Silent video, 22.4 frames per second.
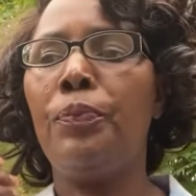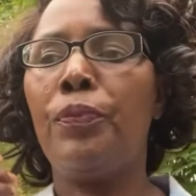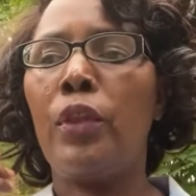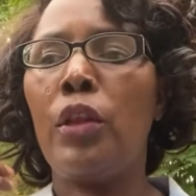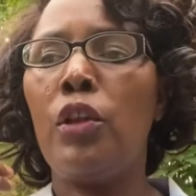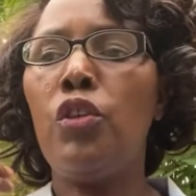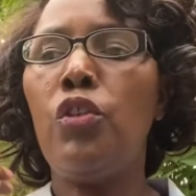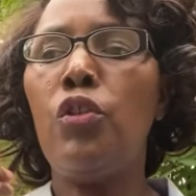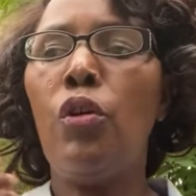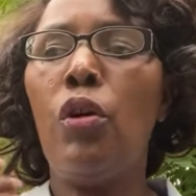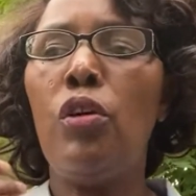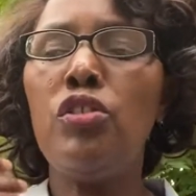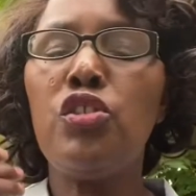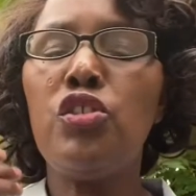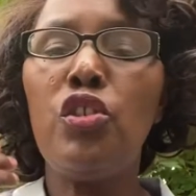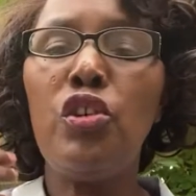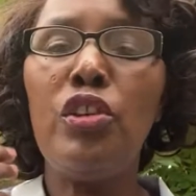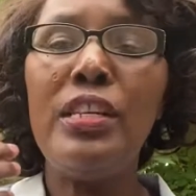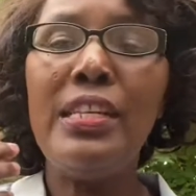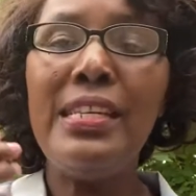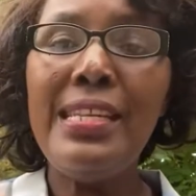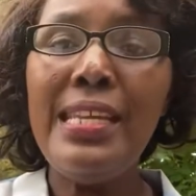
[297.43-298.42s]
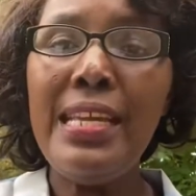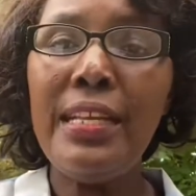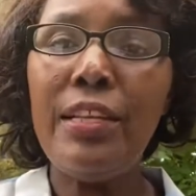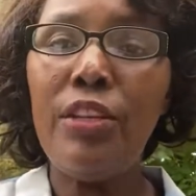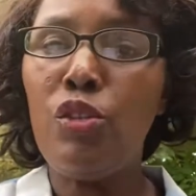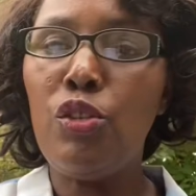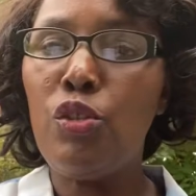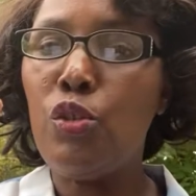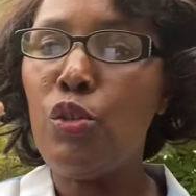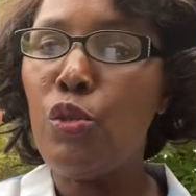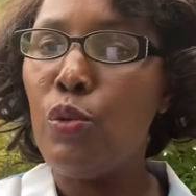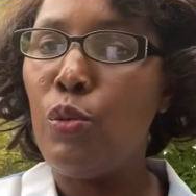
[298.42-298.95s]
you also need
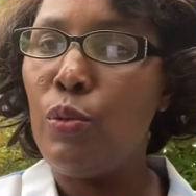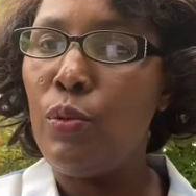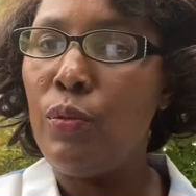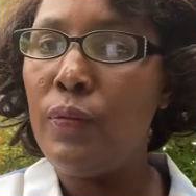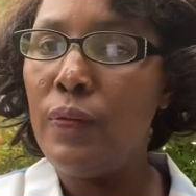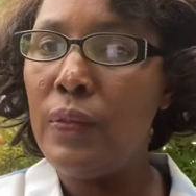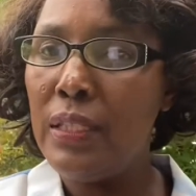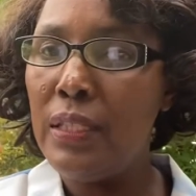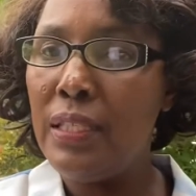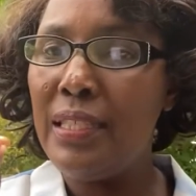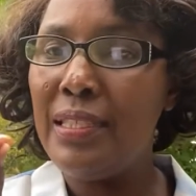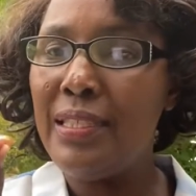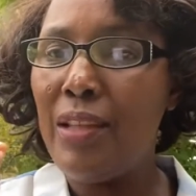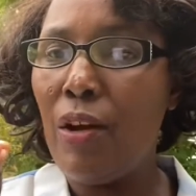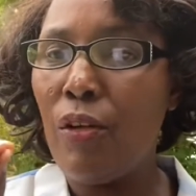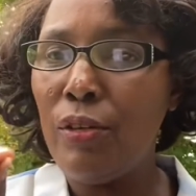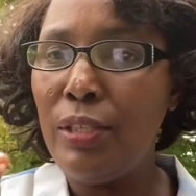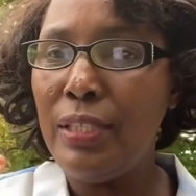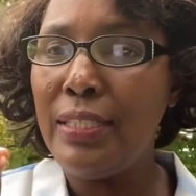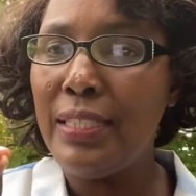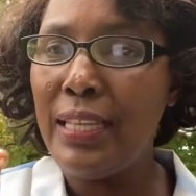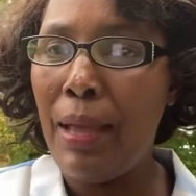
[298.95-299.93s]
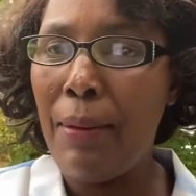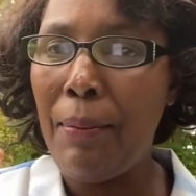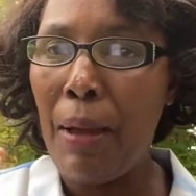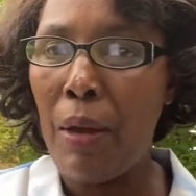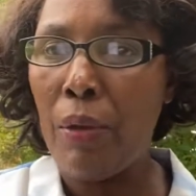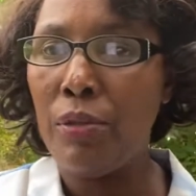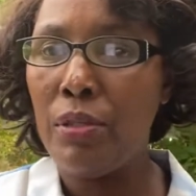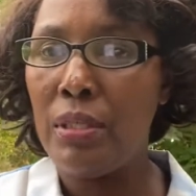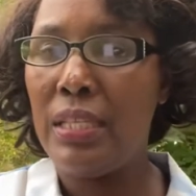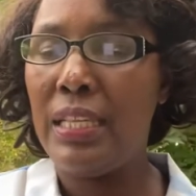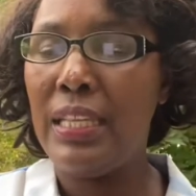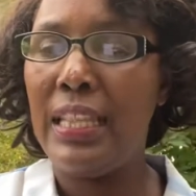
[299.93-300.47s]
to, this is the only time I
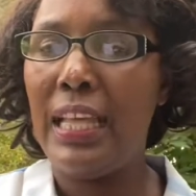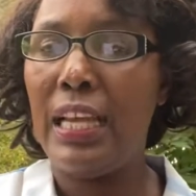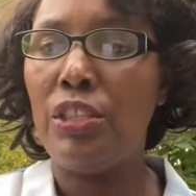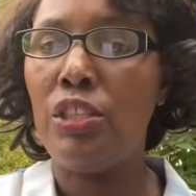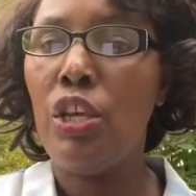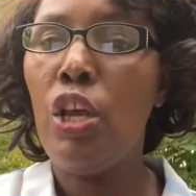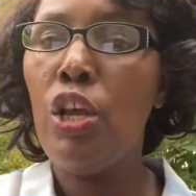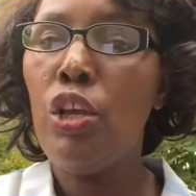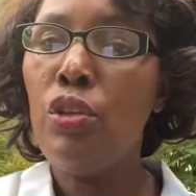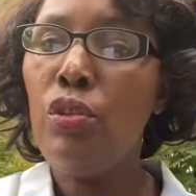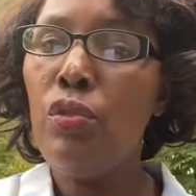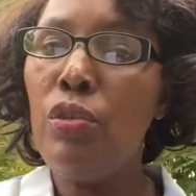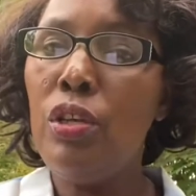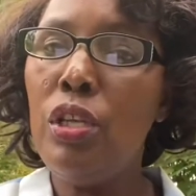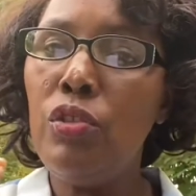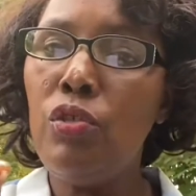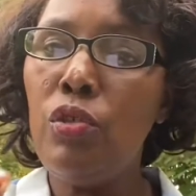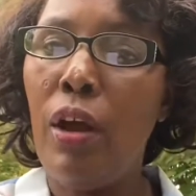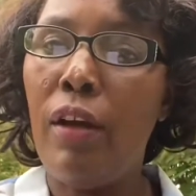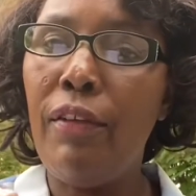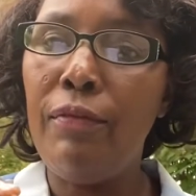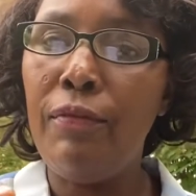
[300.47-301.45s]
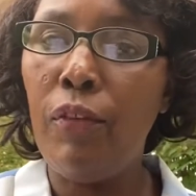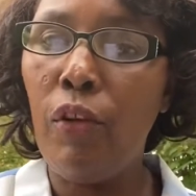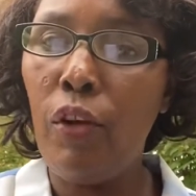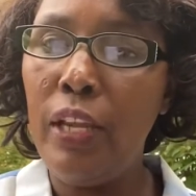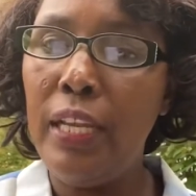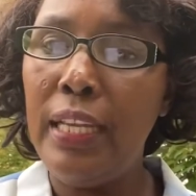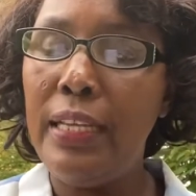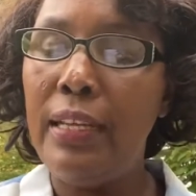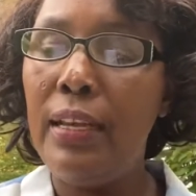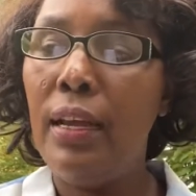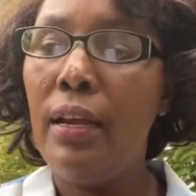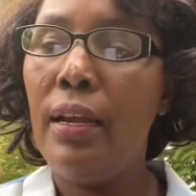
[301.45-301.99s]
would say that you need to
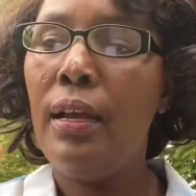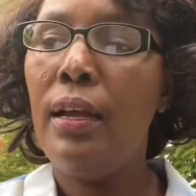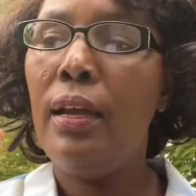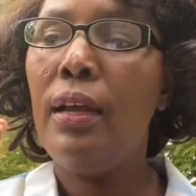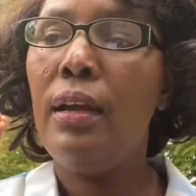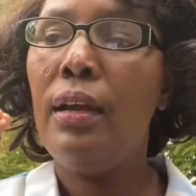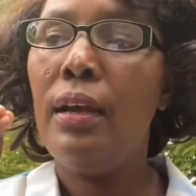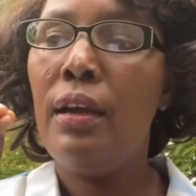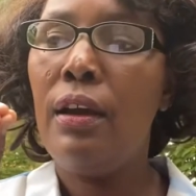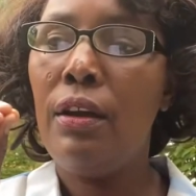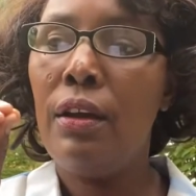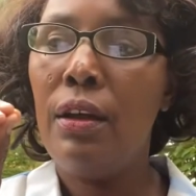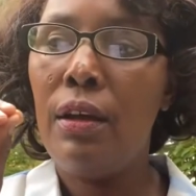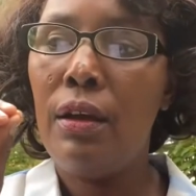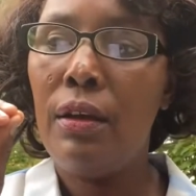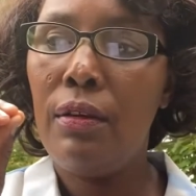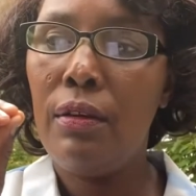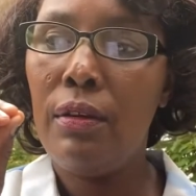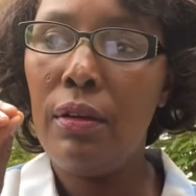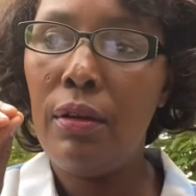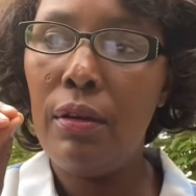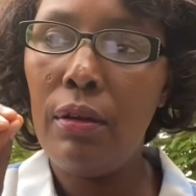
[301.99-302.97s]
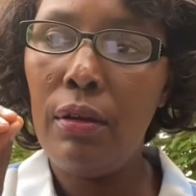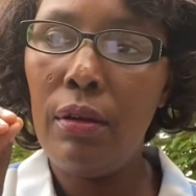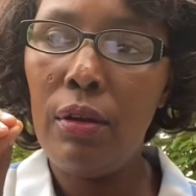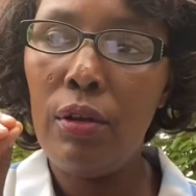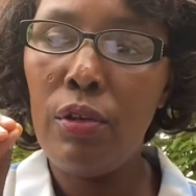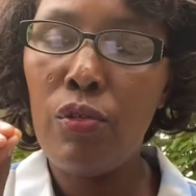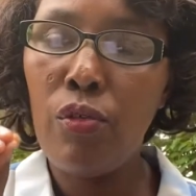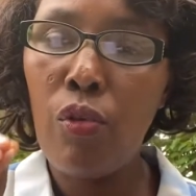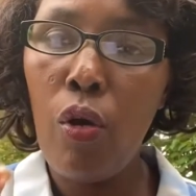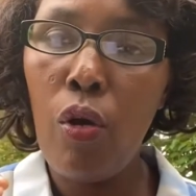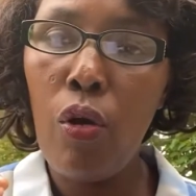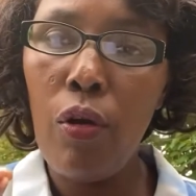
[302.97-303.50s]
avoid
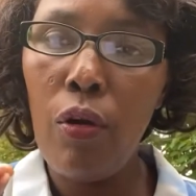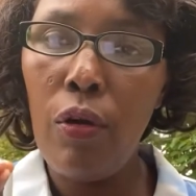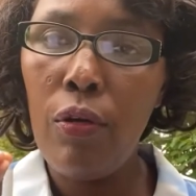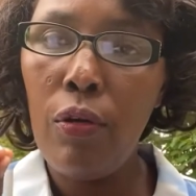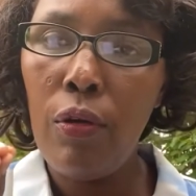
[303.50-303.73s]
raw